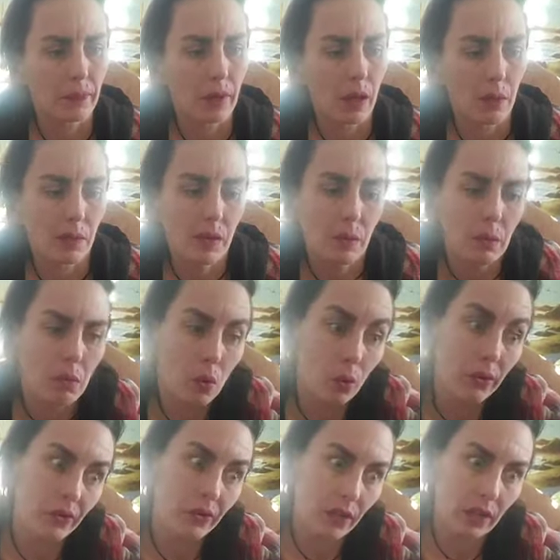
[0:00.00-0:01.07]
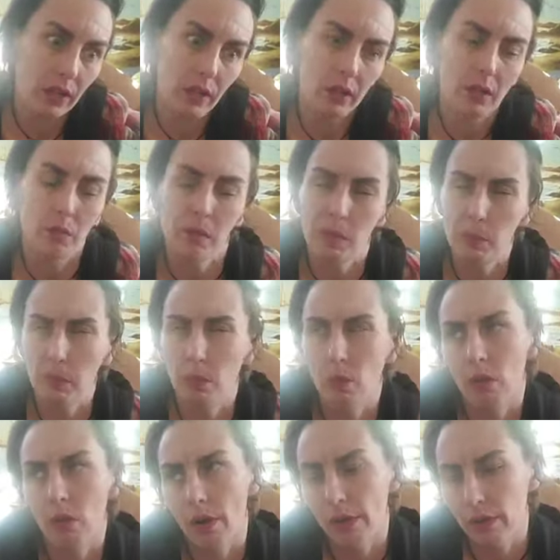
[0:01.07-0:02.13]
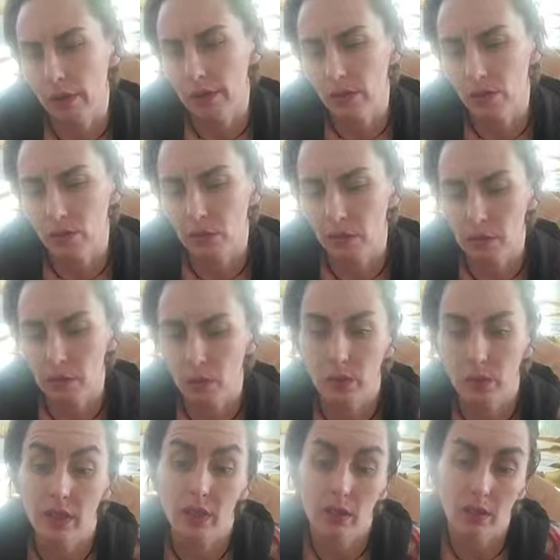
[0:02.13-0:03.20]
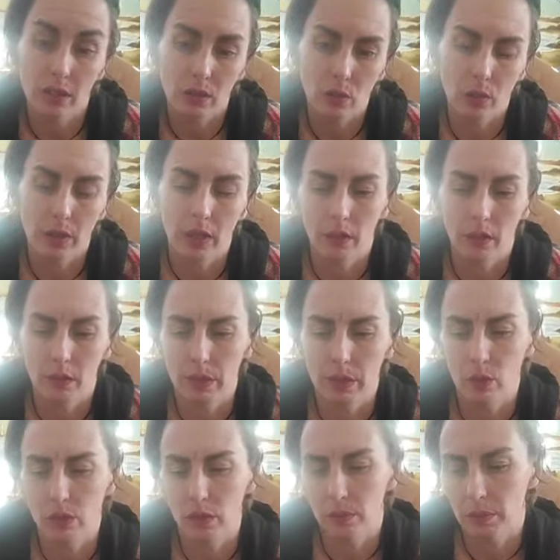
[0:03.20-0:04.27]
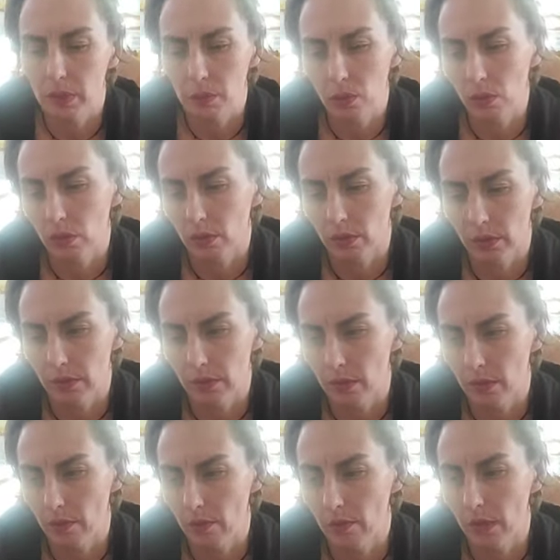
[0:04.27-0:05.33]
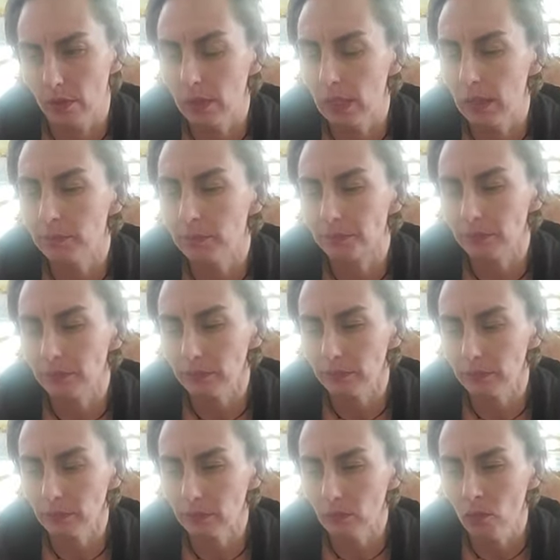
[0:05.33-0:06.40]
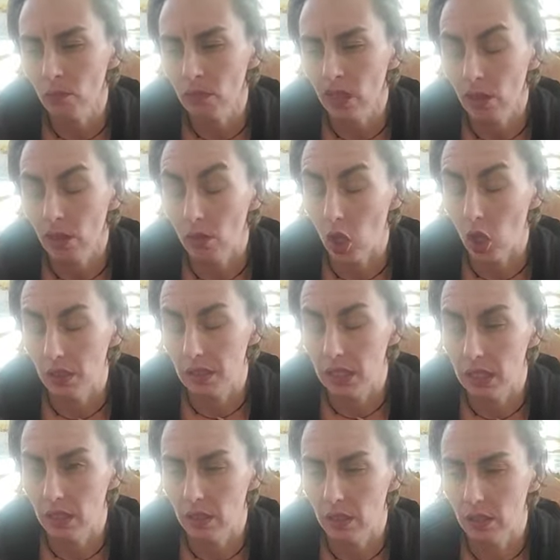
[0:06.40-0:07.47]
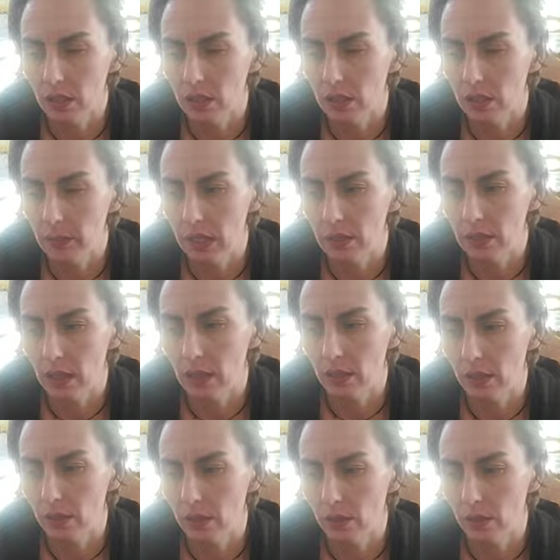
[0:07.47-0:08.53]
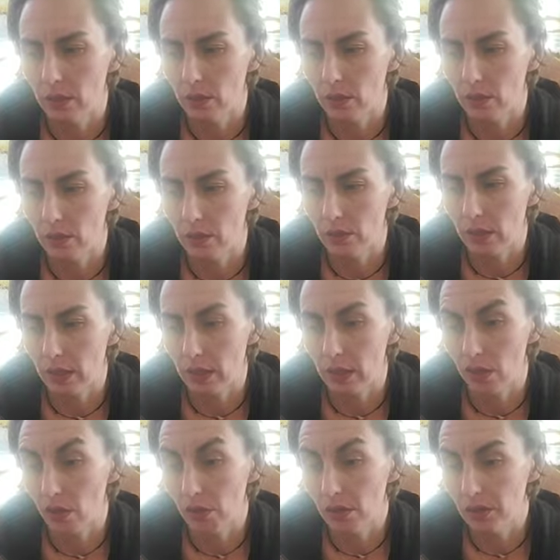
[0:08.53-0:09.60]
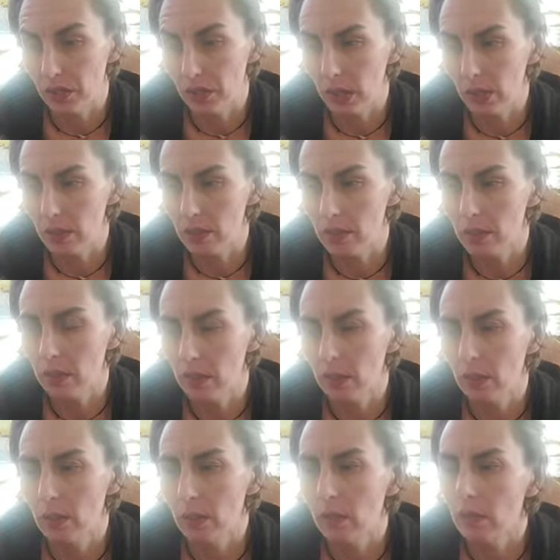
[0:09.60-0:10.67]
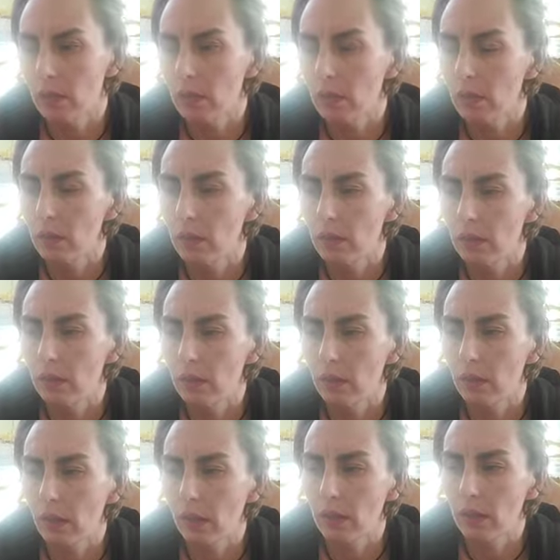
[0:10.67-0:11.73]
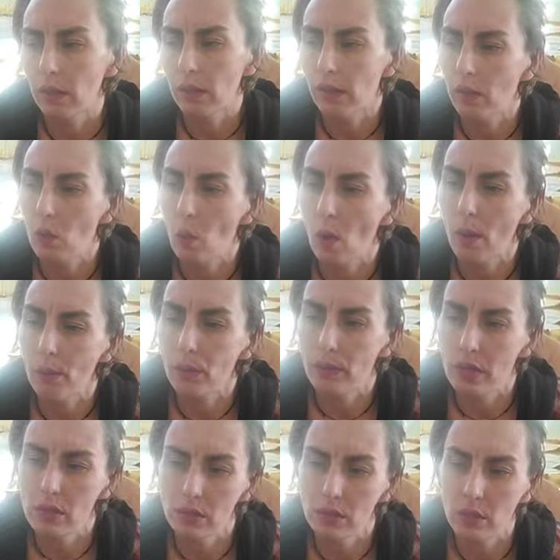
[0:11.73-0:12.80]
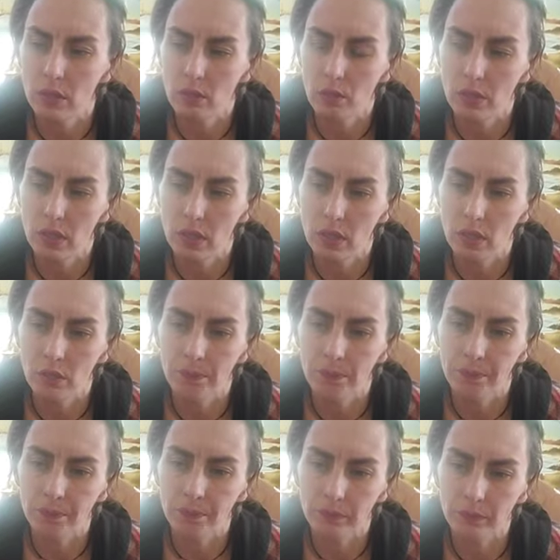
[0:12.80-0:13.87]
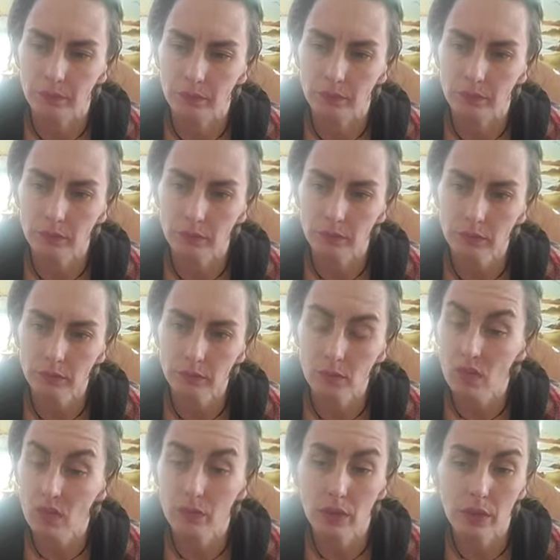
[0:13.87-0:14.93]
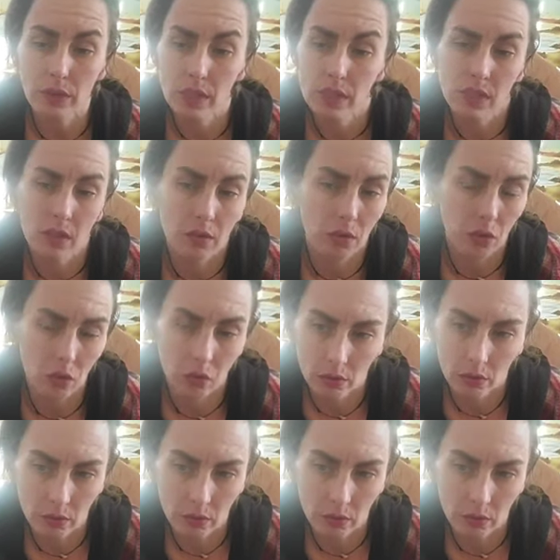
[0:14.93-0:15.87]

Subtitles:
How many people want to fight? How many people want to argue? How many people want to get their way? How many people are very locked into maintaining their own ideologies? And that cooperation can be very subtle.